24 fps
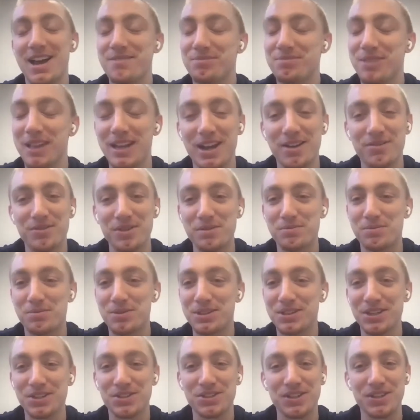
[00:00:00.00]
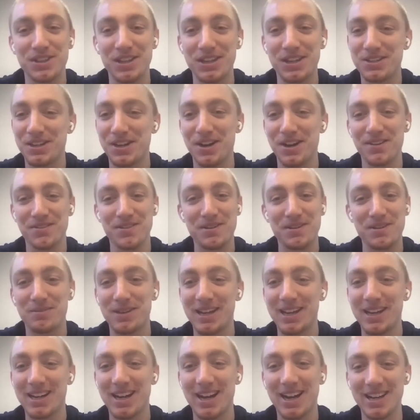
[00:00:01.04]
I played every position this year if I'm
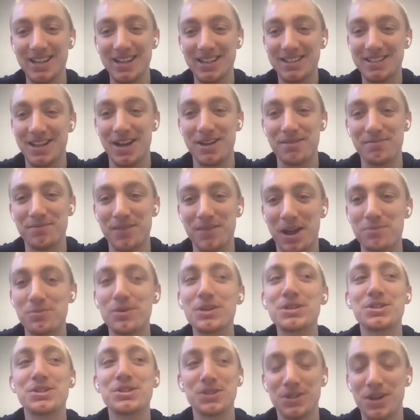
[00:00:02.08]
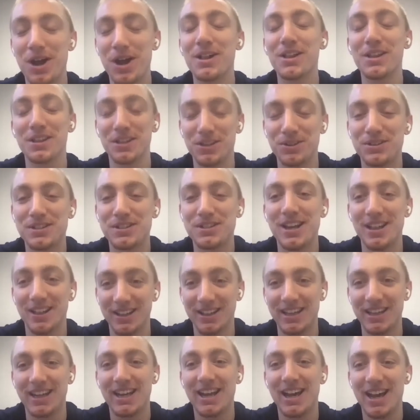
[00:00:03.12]
being honest. I'm I'm what you'd call a
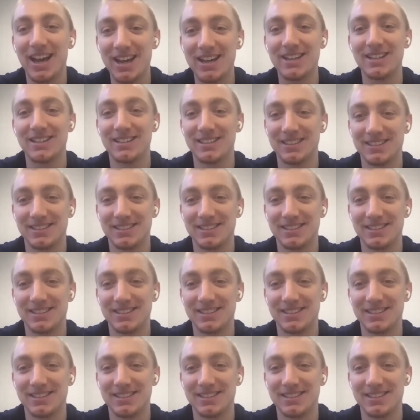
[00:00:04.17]
utility guy.